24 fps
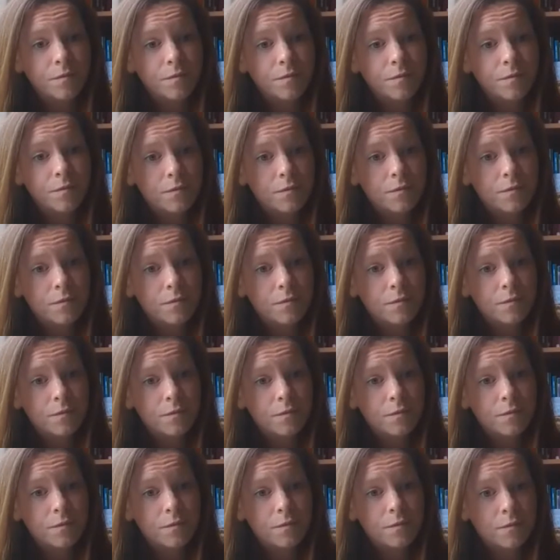
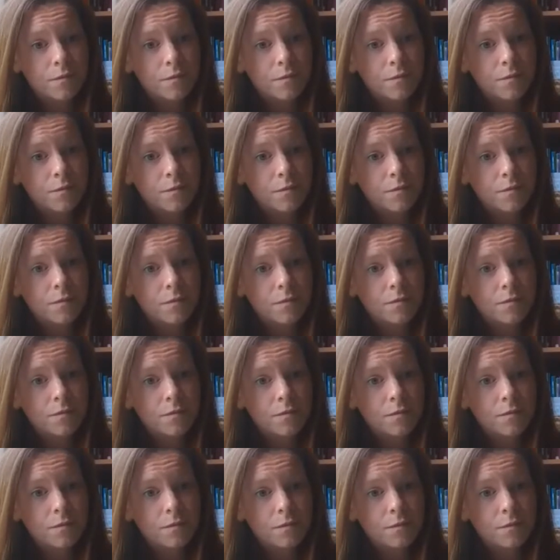
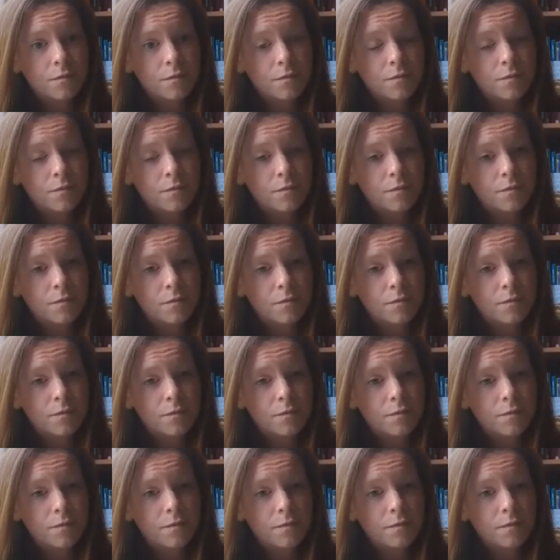
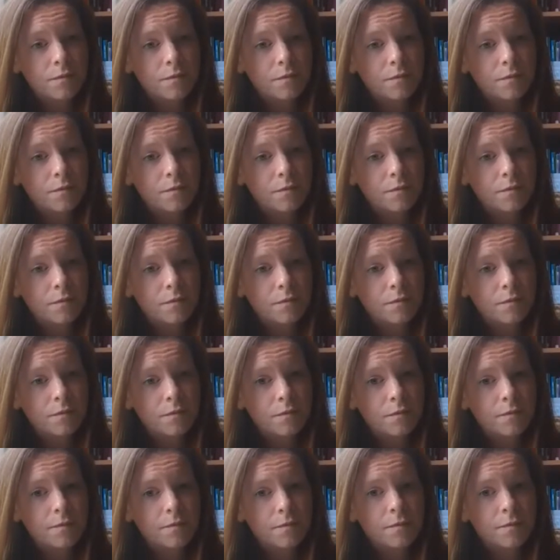
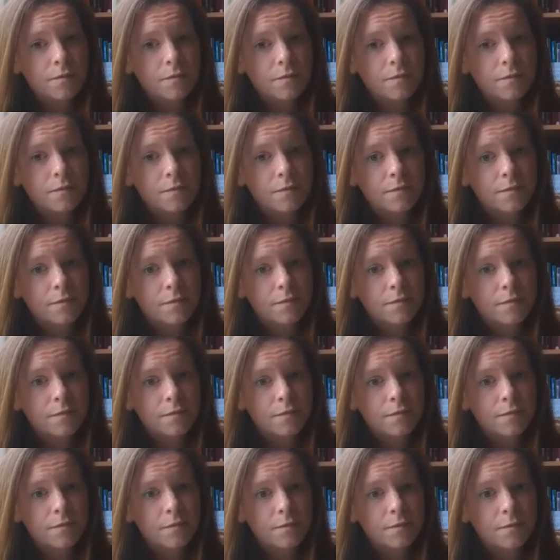
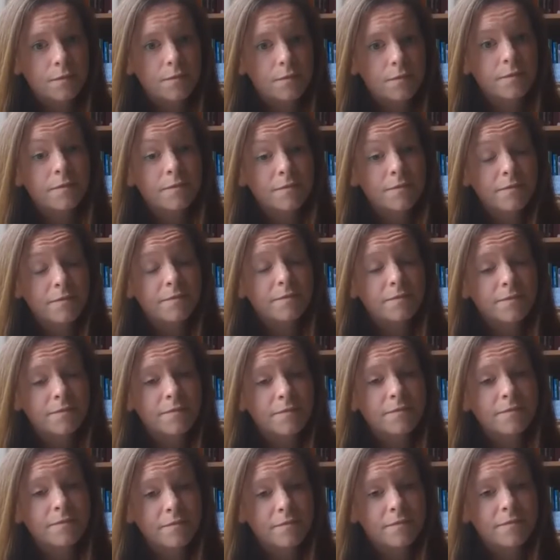
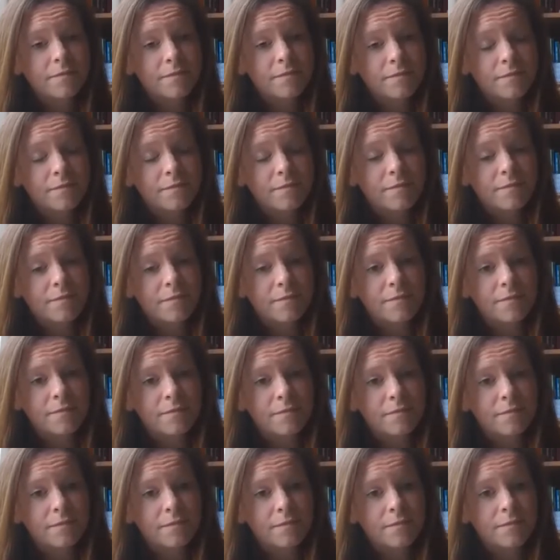
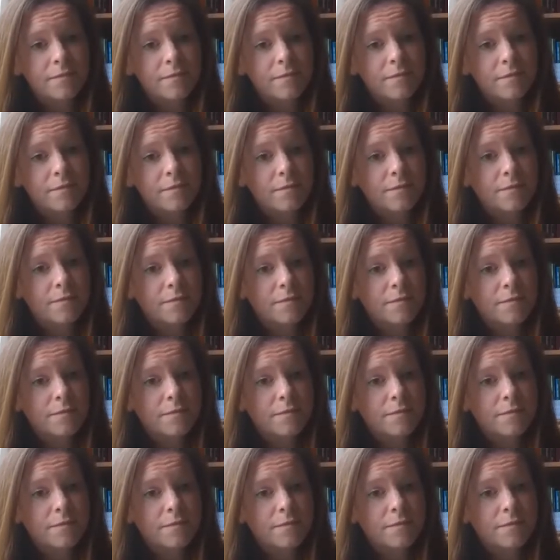[no speech]